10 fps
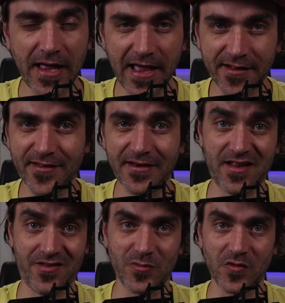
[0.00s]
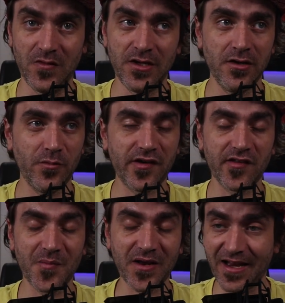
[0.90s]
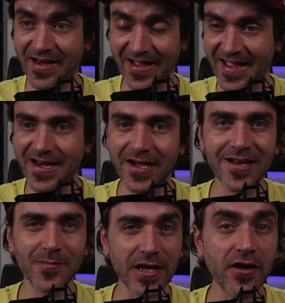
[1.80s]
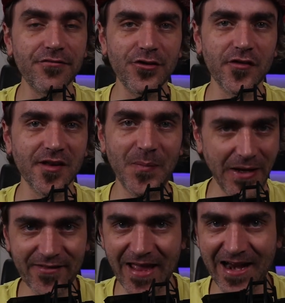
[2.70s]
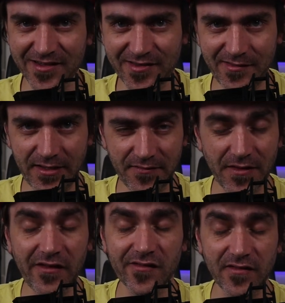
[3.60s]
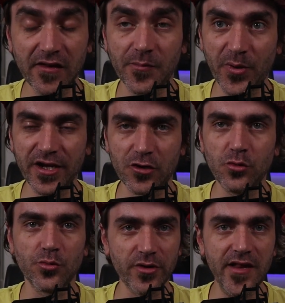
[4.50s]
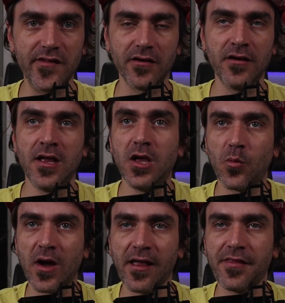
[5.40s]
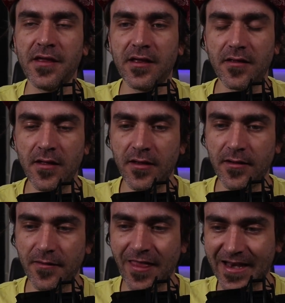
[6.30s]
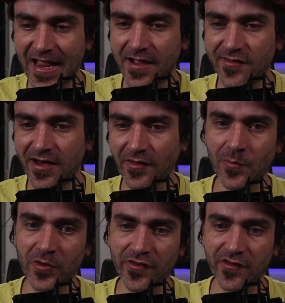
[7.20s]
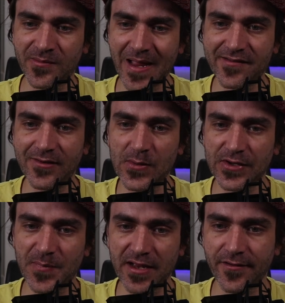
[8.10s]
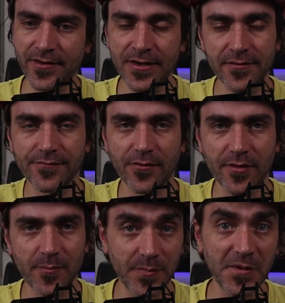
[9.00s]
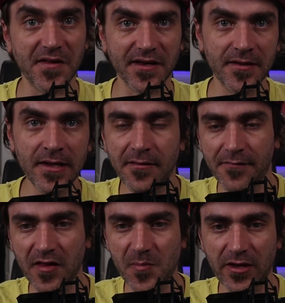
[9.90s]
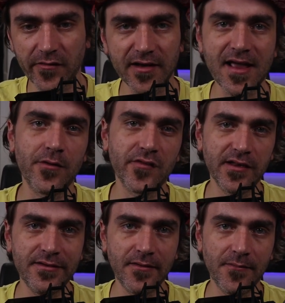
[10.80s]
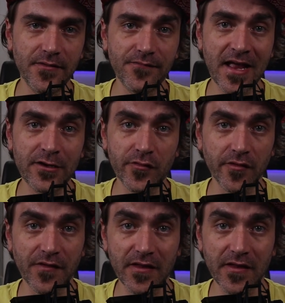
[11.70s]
hexadecimal, which is a bit, and again, a little bit confusing, but it's actually, there's pretty cool reason why I think that a hexadecimal system actually works better for music. And that's because it counts in values of